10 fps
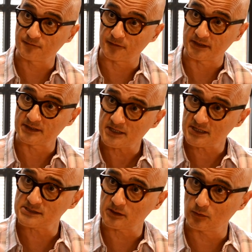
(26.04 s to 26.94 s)
free. Ten
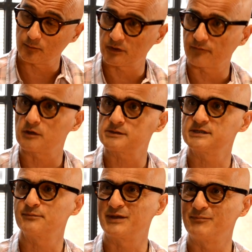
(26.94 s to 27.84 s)
years ago, it would have
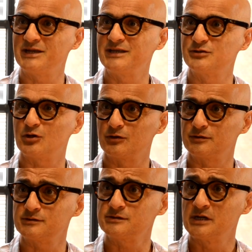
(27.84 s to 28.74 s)
costed me a million
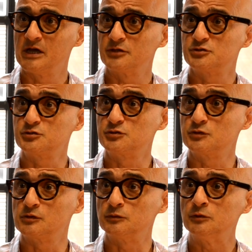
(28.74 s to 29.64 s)
dollars to
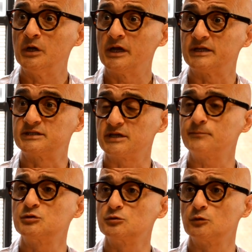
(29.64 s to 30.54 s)
do a
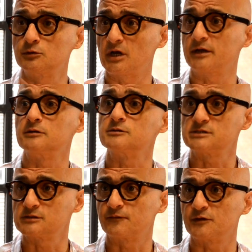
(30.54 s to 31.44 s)
tip-to-toe
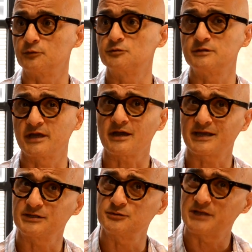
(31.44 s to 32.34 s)
diagnosis of you. Today, I
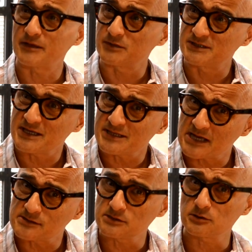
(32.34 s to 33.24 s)
can do that with
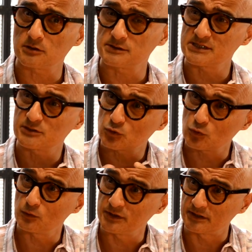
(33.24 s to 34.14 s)
$10,000 and
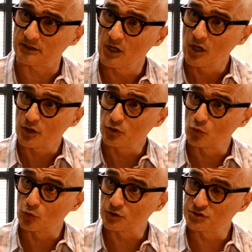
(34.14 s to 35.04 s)
throw in
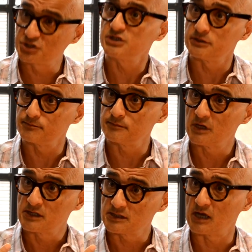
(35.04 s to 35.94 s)
your genome
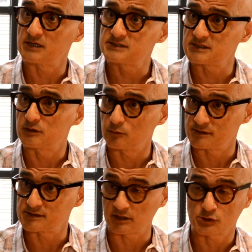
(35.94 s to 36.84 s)
uh,
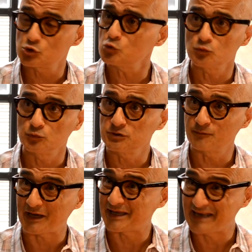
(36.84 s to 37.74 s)
sequencing. Soon,
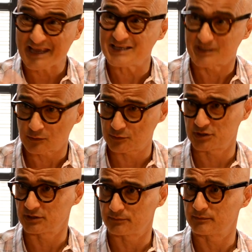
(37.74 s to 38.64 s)
I can edit your
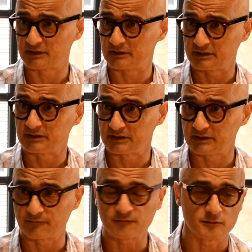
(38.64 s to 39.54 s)
genome in, in, in
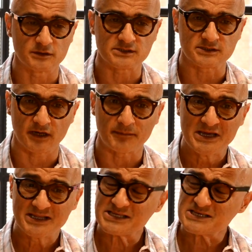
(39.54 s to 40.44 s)
a few years' time.
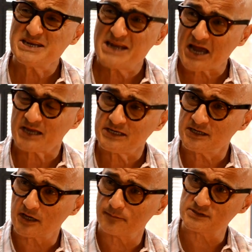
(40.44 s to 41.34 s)
That's a
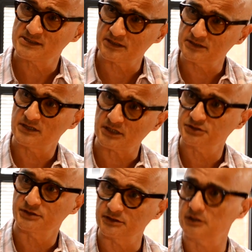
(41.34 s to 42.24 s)
99%
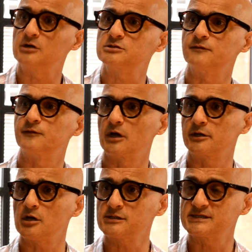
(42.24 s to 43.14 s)
reduction in the cost of
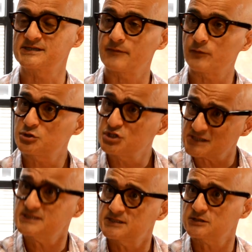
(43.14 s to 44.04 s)
diagnostics, and we're
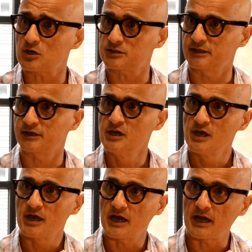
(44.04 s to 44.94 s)
just starting.
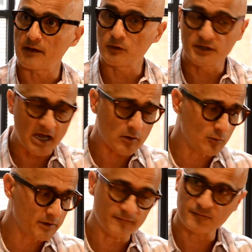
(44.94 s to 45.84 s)
Uh, we're now
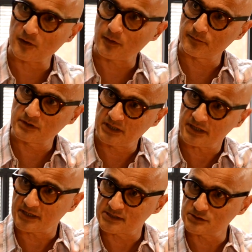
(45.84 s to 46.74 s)
going from
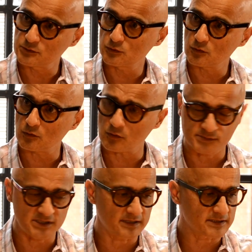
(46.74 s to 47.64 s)
clinics into your homes.
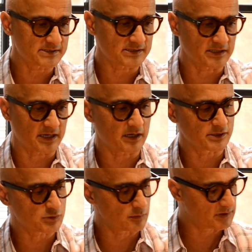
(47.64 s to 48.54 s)
The other day, I
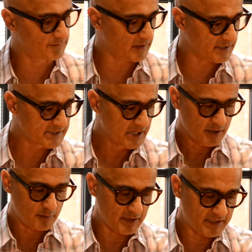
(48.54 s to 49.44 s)
saw a device
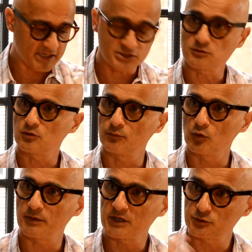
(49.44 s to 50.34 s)
you attach to your
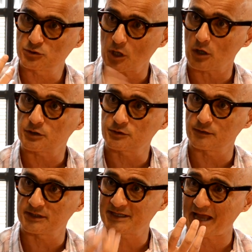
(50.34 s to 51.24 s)
mobile, you talk to
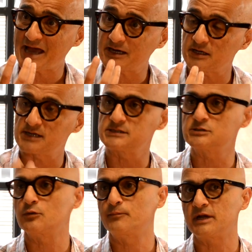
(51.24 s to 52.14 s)
it, it analyzes
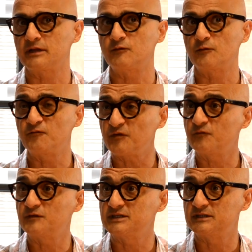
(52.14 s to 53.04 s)
your breath for
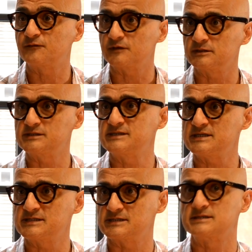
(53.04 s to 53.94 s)
50 different
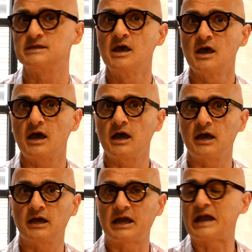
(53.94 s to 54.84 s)
diseases.
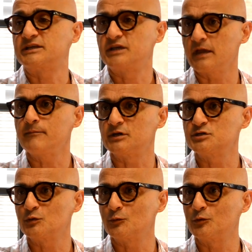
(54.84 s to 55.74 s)
Uh, at Cambridge,
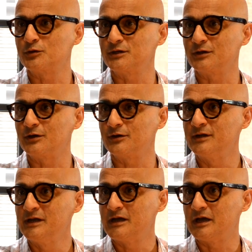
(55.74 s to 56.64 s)
we're working on
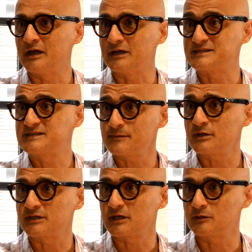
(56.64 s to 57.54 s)
uh,
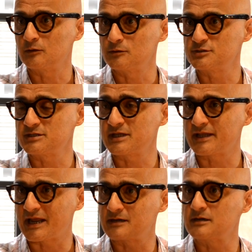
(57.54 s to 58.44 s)
similar technology that
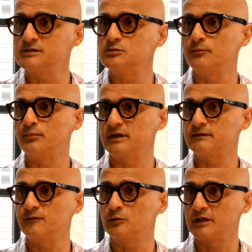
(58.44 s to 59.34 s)
analyze your breath
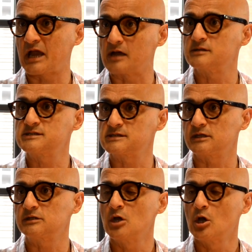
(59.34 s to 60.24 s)
for the onset